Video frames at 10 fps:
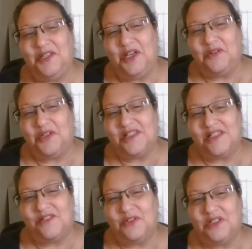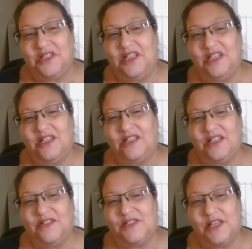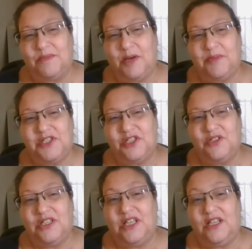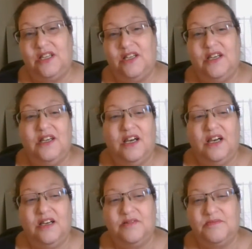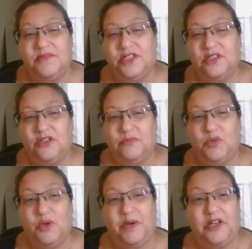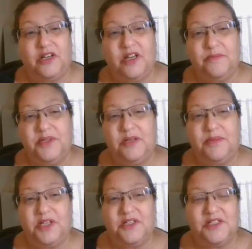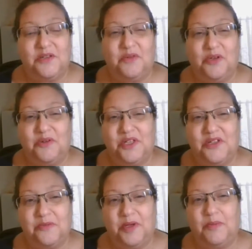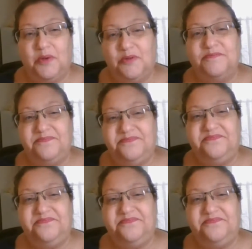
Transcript: you know, because it's really neat and it gives them opportunity to learn more about our company, but also work with other people.